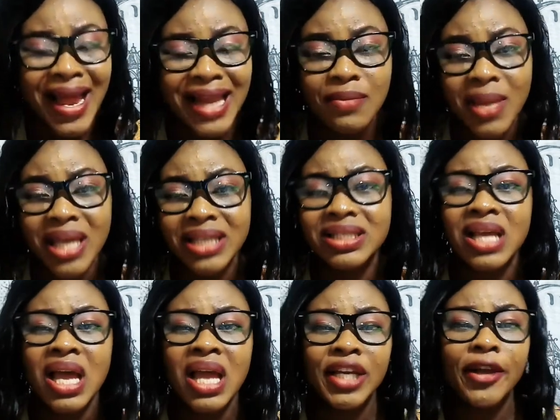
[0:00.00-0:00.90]
elements,
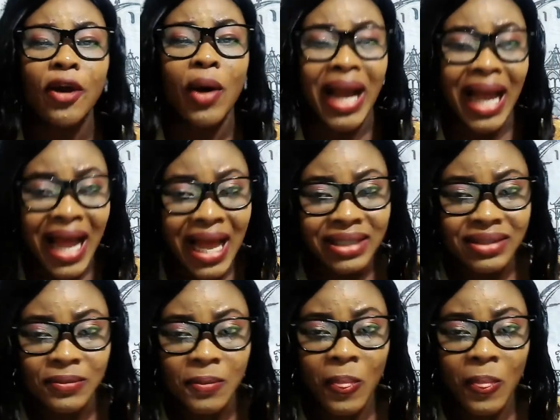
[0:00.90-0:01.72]
your card.